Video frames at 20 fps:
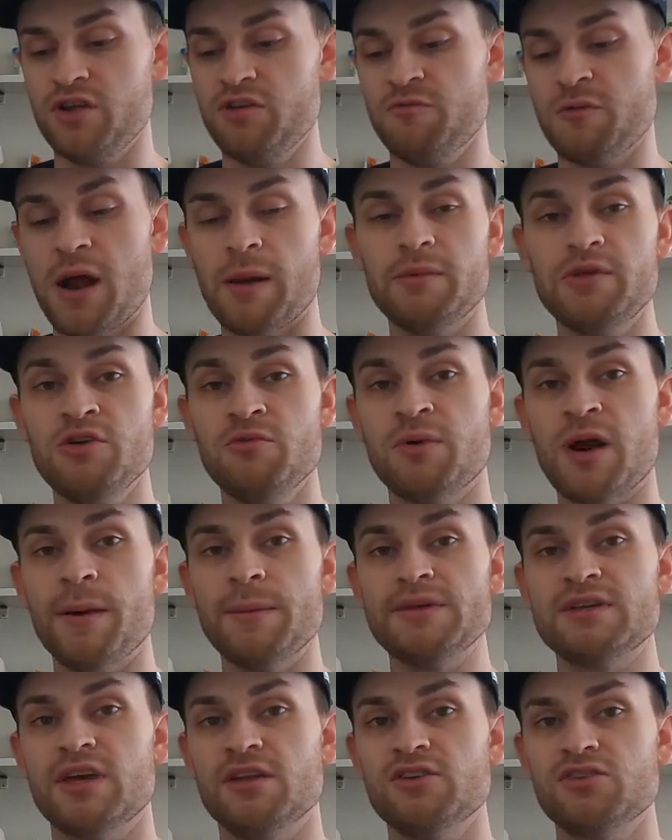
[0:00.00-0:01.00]
You
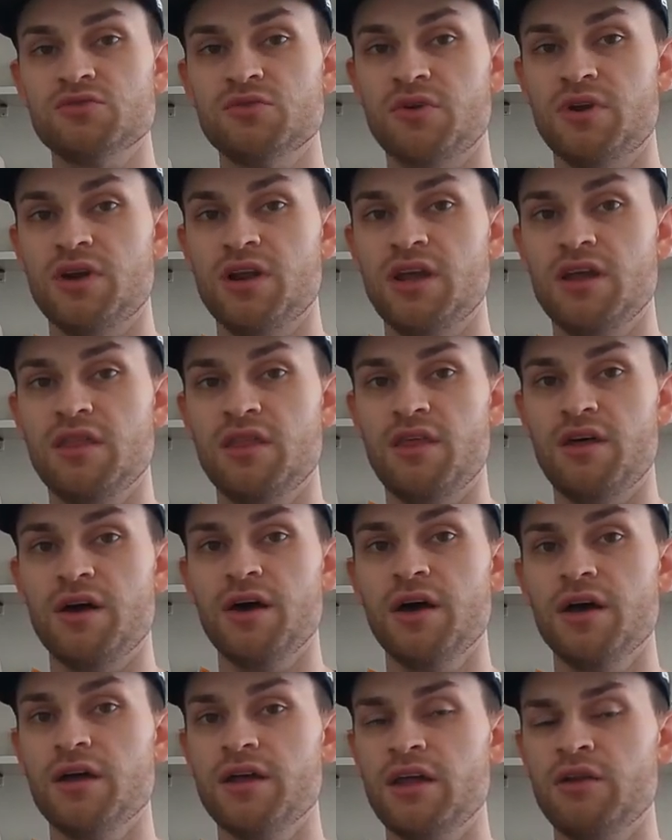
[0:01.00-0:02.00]
probably saw this one in
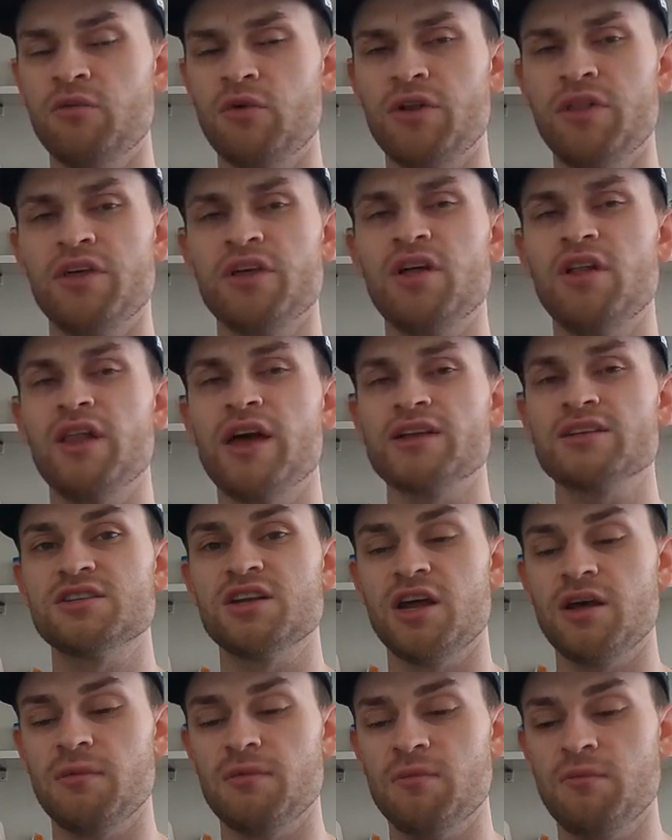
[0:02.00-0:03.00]
one of the
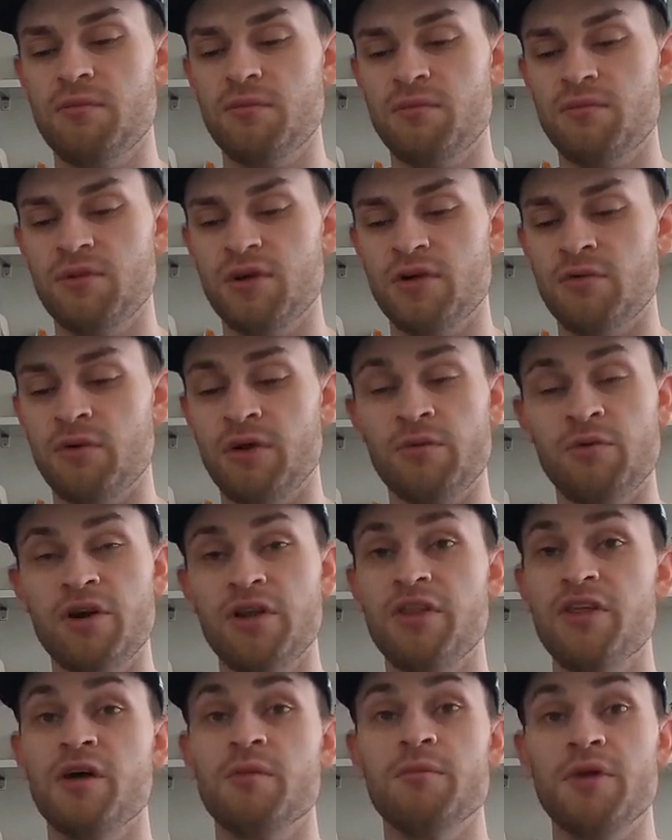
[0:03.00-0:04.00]
collection, or in one
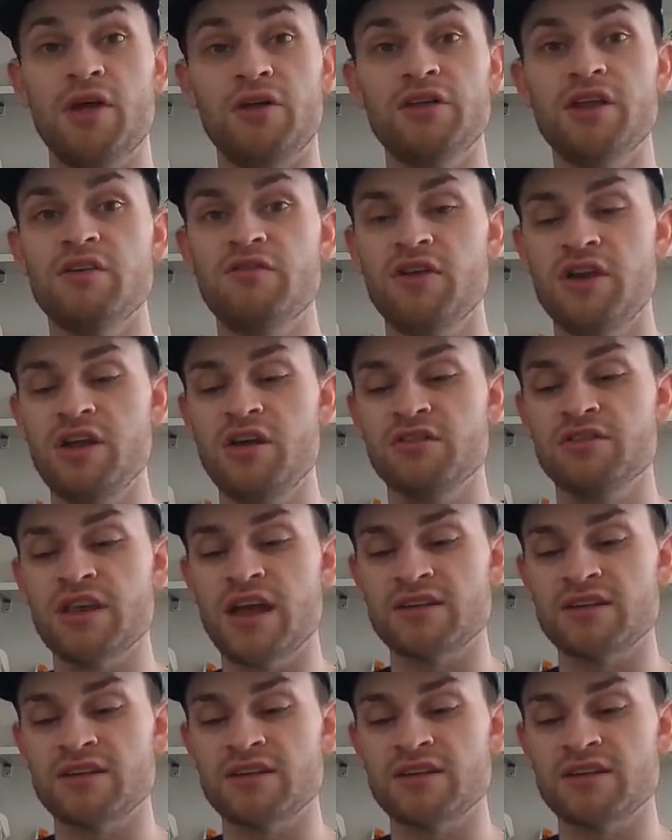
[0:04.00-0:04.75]
of the mail day videos.